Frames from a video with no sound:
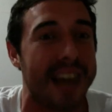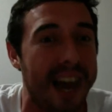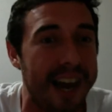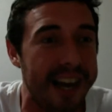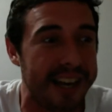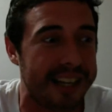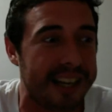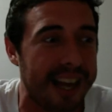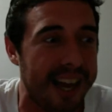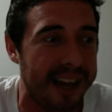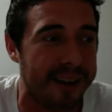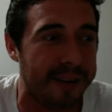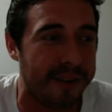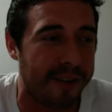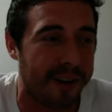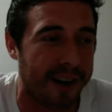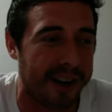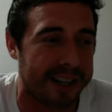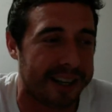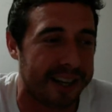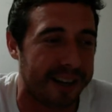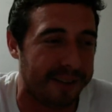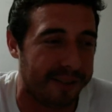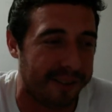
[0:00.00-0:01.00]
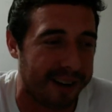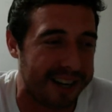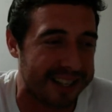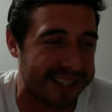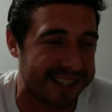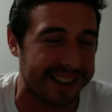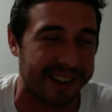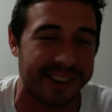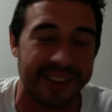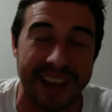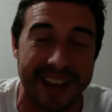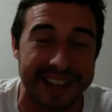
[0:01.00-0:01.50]
I can't fucking
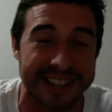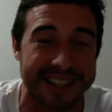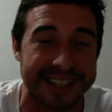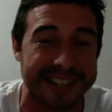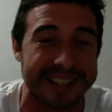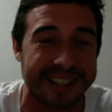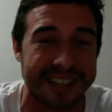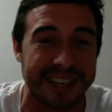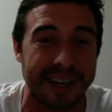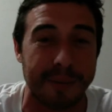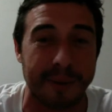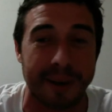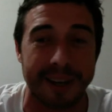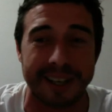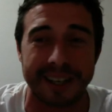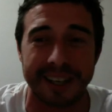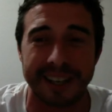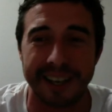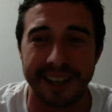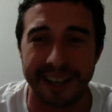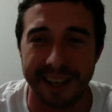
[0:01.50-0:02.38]
wrestle. That's his gimmick.